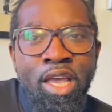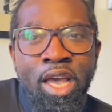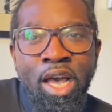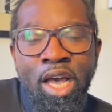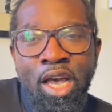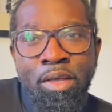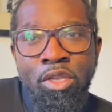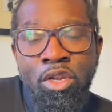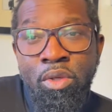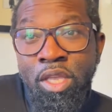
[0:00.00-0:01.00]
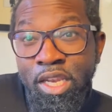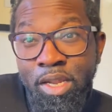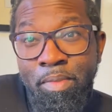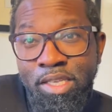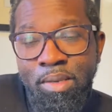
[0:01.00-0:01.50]
He did
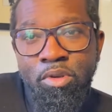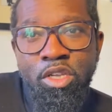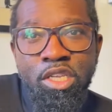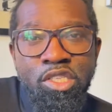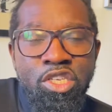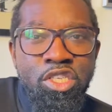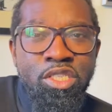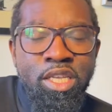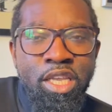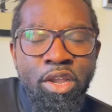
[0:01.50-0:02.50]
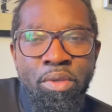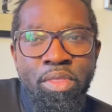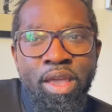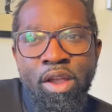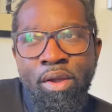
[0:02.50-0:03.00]
make some good decisions here and
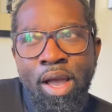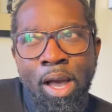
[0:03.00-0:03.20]
there,